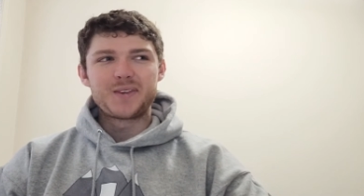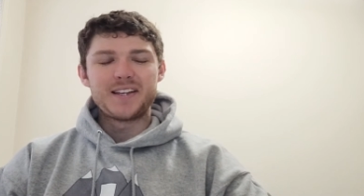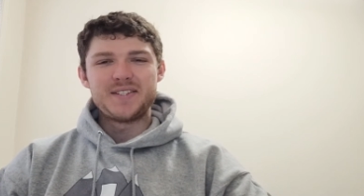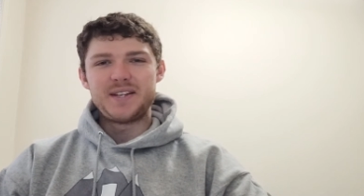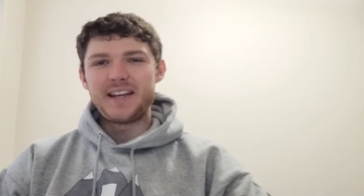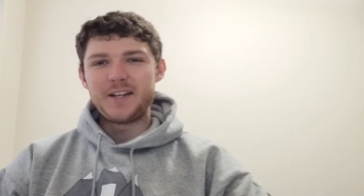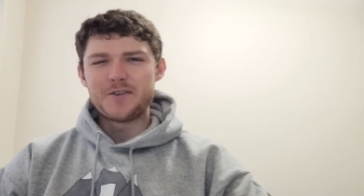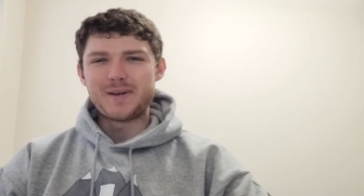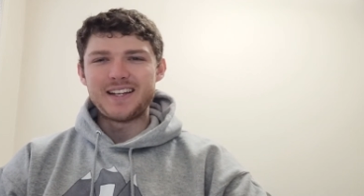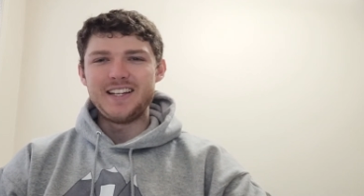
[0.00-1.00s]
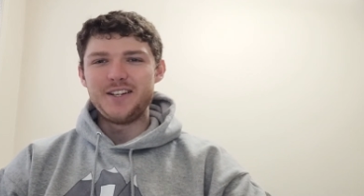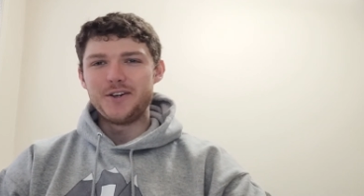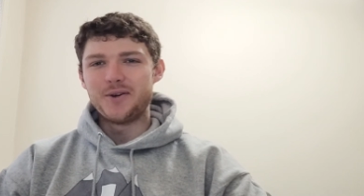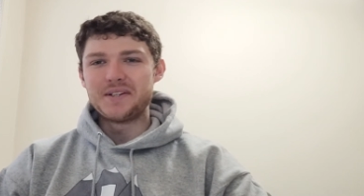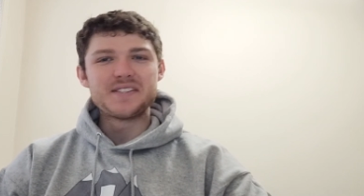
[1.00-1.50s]
sticking to my
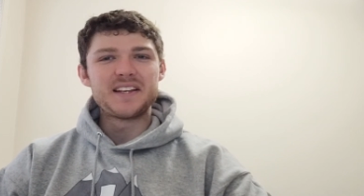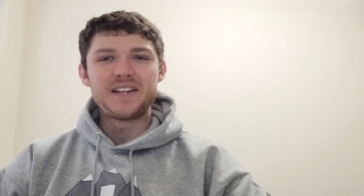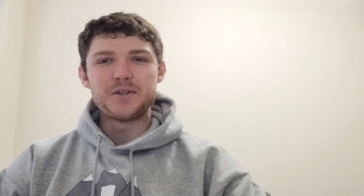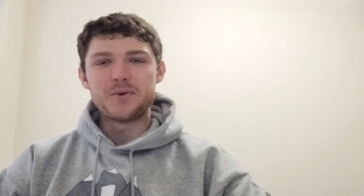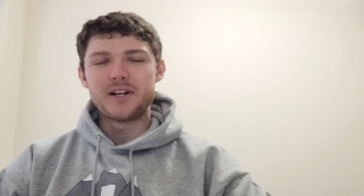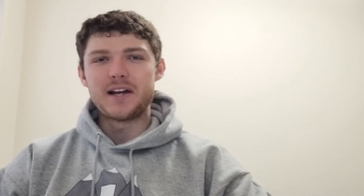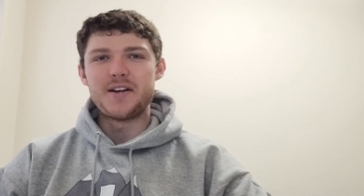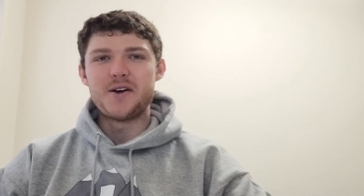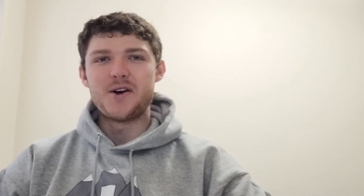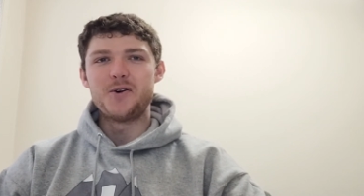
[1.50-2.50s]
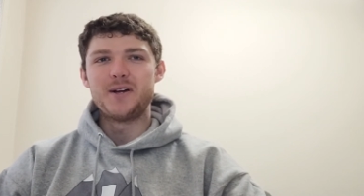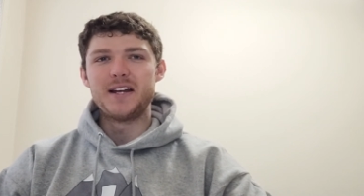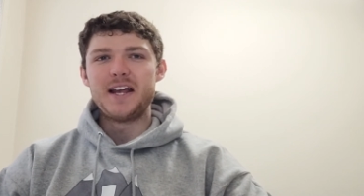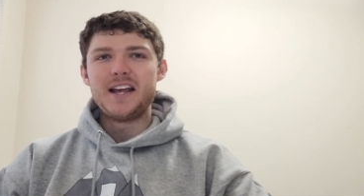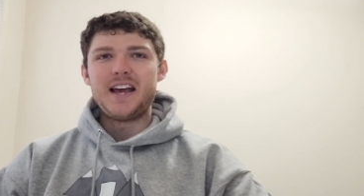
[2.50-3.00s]
ego and sticking to what I know and
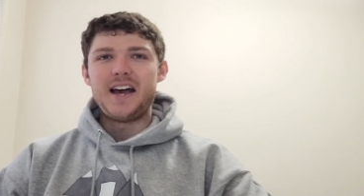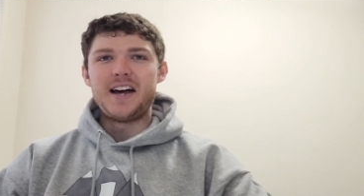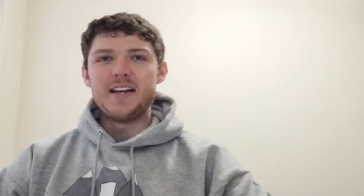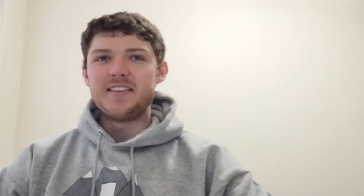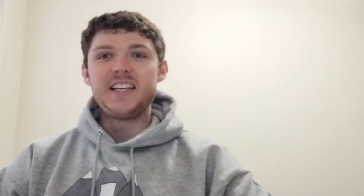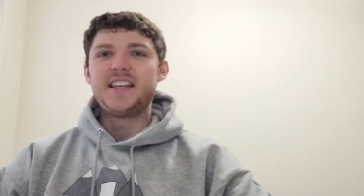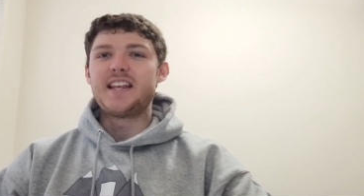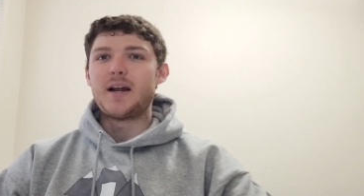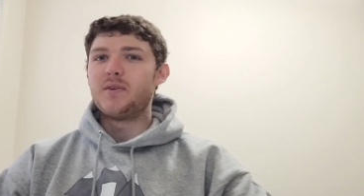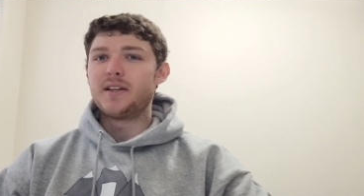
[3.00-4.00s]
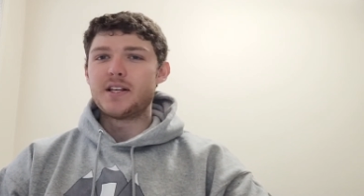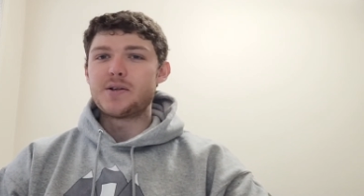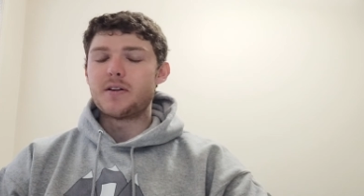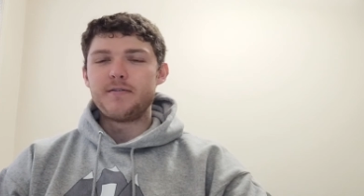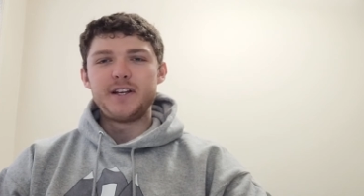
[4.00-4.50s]
thinking that I've got this
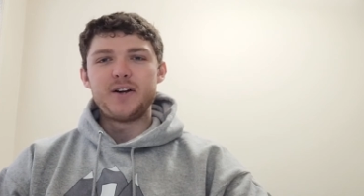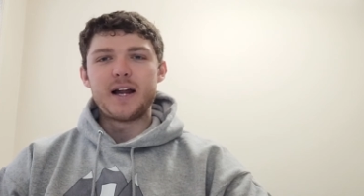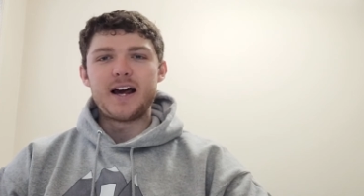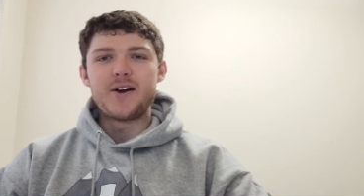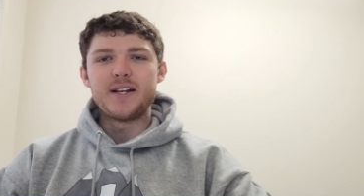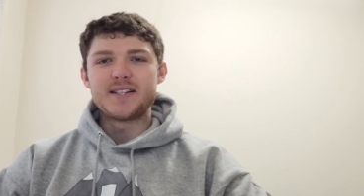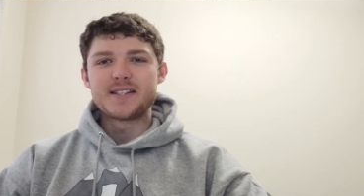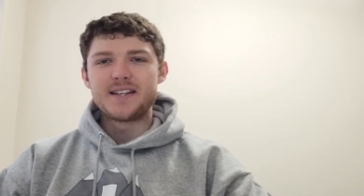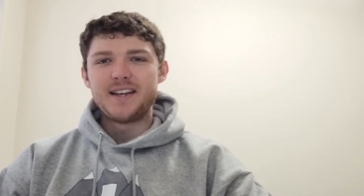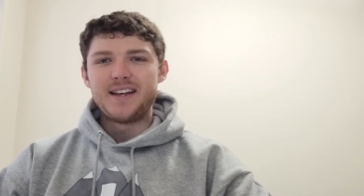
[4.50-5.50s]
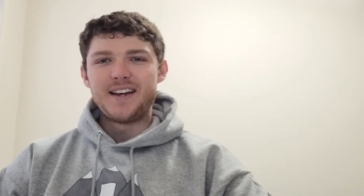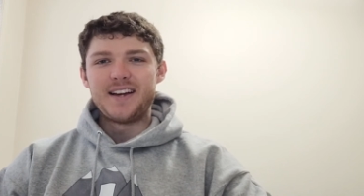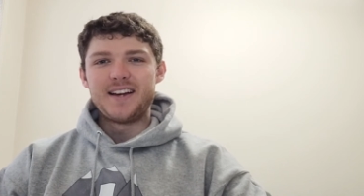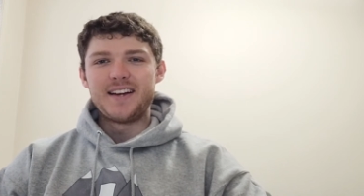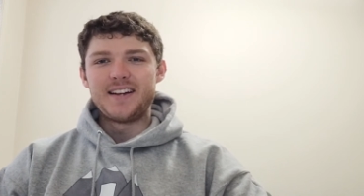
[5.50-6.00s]
all figured out is
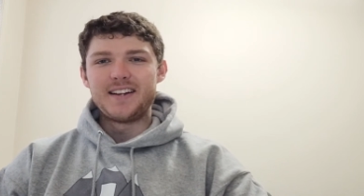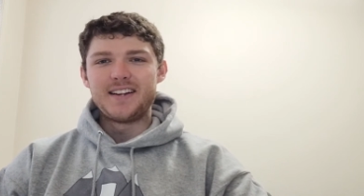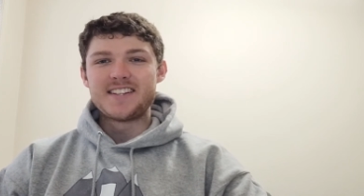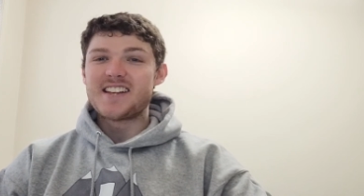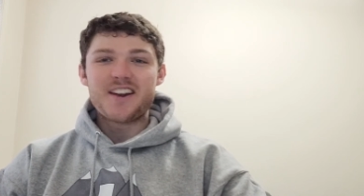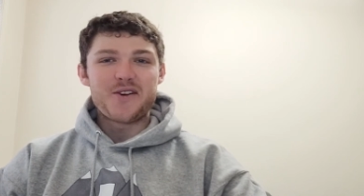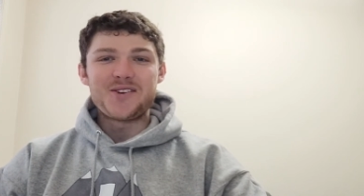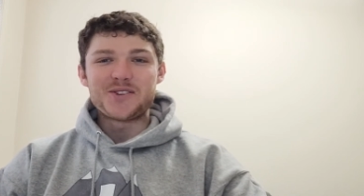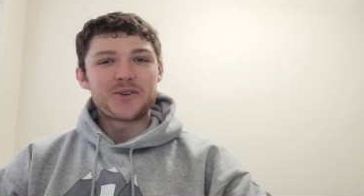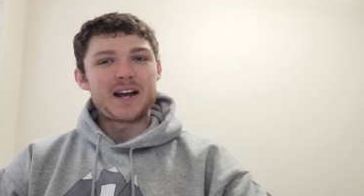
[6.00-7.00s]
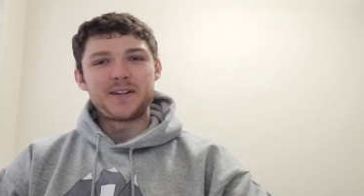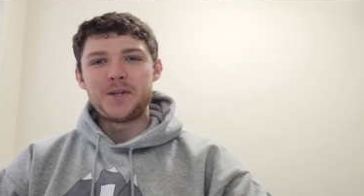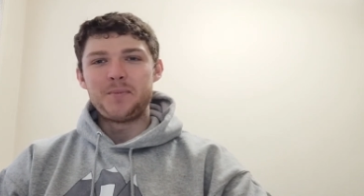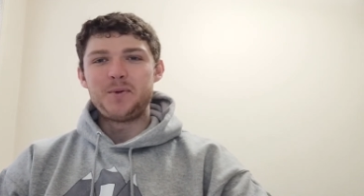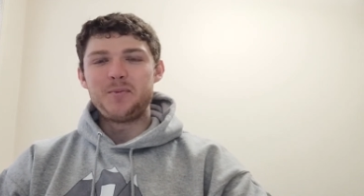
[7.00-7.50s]
not all it's cracked
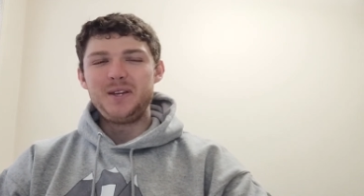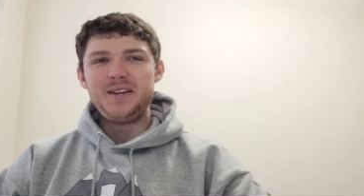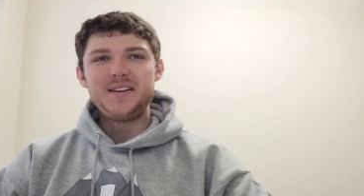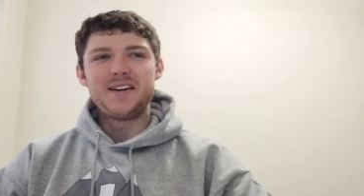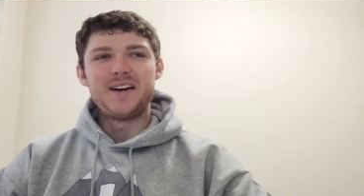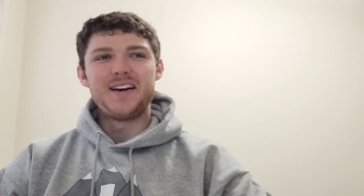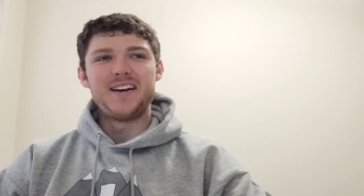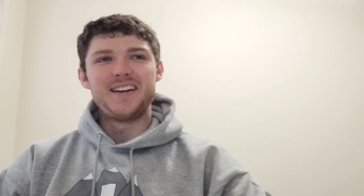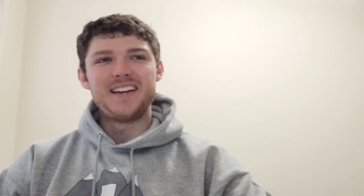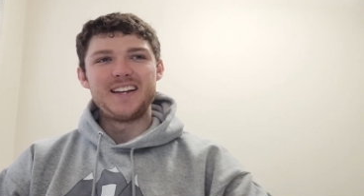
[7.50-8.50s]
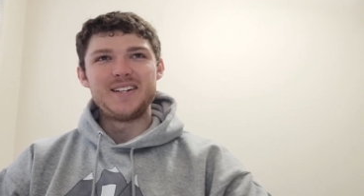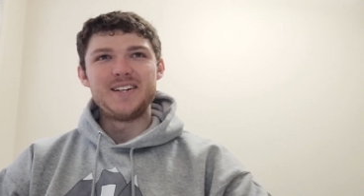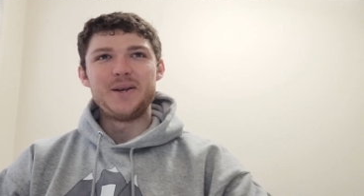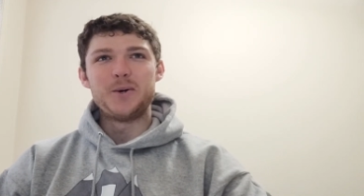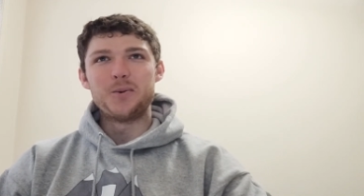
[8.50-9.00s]
up to be.
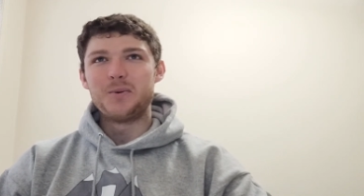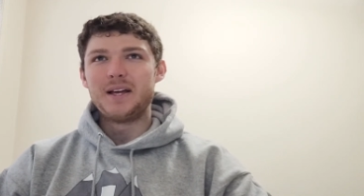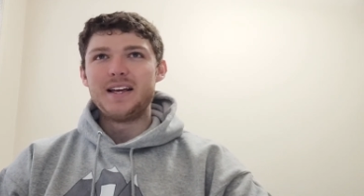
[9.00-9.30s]
And